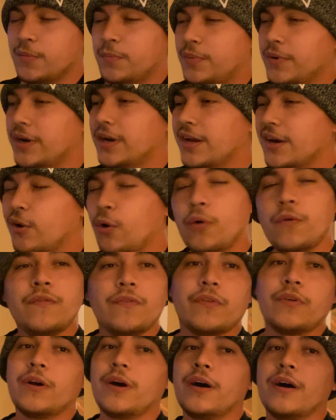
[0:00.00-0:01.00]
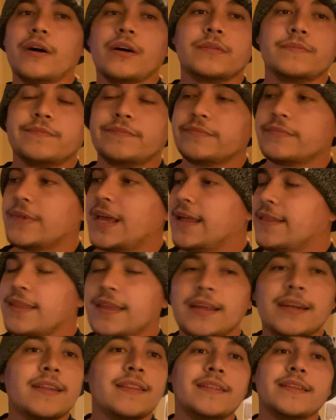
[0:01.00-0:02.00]
but overall, at
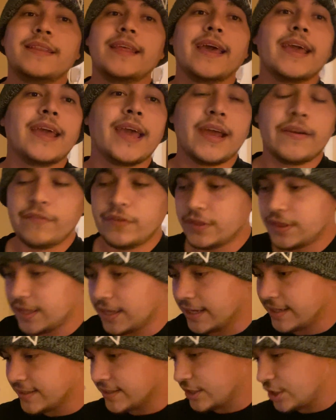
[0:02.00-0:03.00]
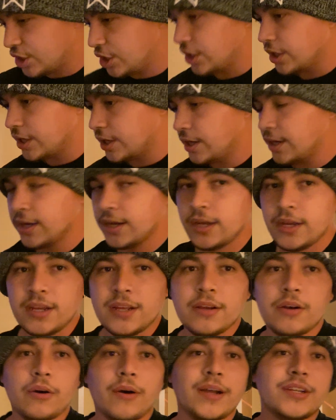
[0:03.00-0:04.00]
the end of the day, everything is good.
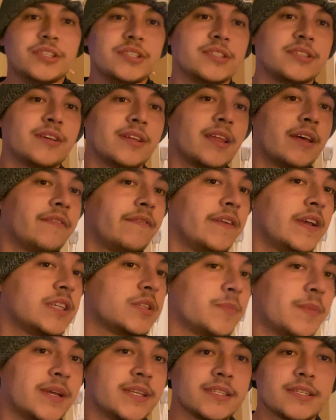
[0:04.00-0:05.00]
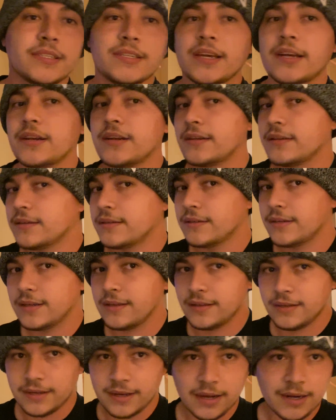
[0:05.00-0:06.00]
Oh, I just saw that face mask 10.
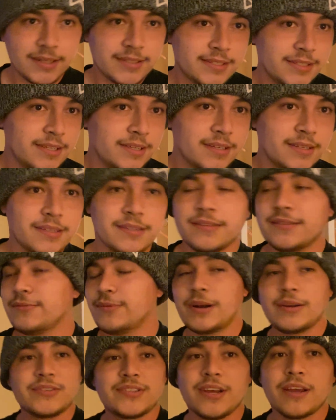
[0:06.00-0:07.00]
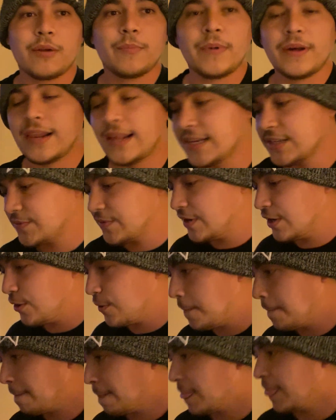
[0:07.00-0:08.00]
You kind of see it, what I was talking about last
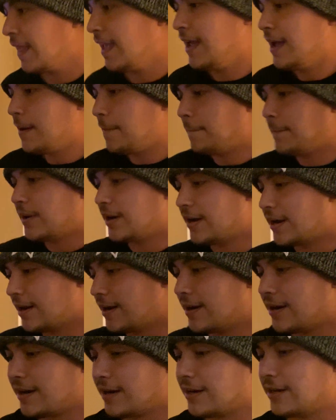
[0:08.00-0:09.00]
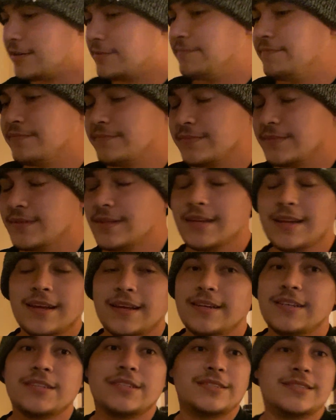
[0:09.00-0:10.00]
video. But
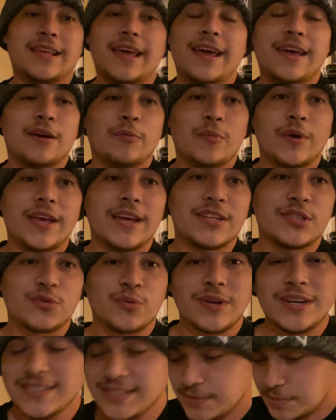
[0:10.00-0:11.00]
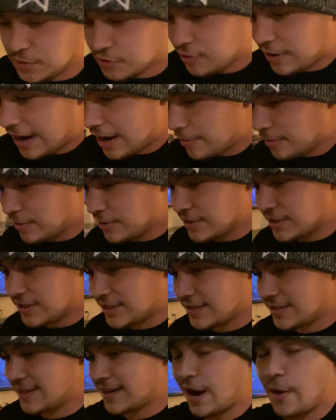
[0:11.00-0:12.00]
damn, we had 20
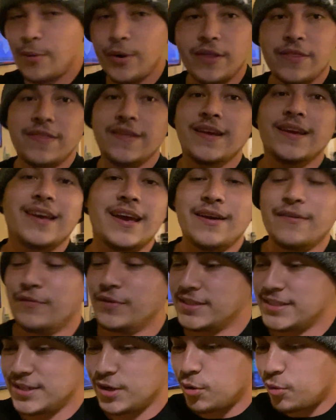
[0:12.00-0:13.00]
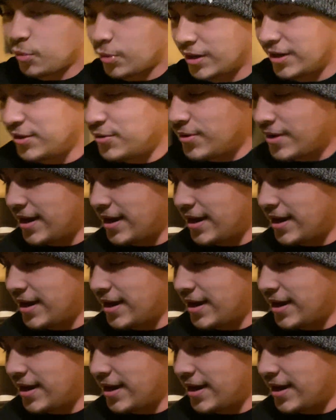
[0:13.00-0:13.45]
subscribers. I want to thank every single one of you